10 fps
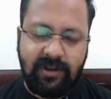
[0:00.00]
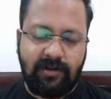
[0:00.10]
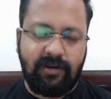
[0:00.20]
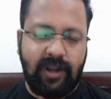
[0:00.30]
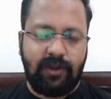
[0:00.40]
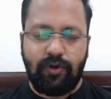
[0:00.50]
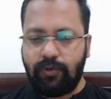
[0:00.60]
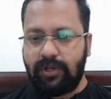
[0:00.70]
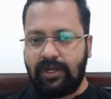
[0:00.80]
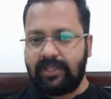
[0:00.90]
trying to
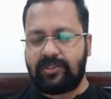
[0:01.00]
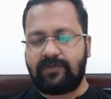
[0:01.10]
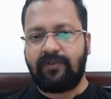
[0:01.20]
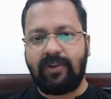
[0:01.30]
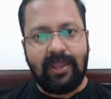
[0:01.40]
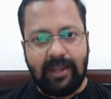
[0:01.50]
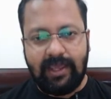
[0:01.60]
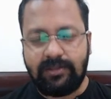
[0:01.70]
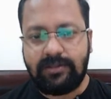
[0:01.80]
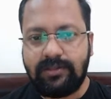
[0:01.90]
do the test for
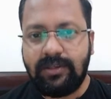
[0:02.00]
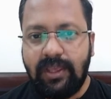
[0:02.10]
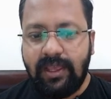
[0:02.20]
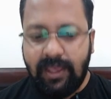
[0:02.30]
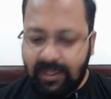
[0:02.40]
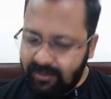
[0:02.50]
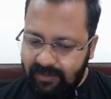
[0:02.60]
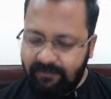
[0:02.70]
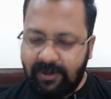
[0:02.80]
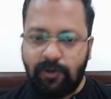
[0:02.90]
anions, and
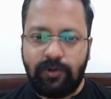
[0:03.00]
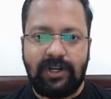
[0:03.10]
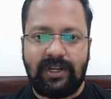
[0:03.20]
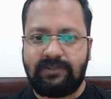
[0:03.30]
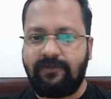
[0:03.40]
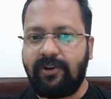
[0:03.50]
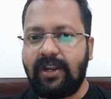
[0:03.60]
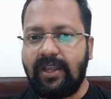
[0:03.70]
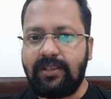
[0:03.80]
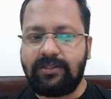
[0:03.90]
then we'll do the test for cations.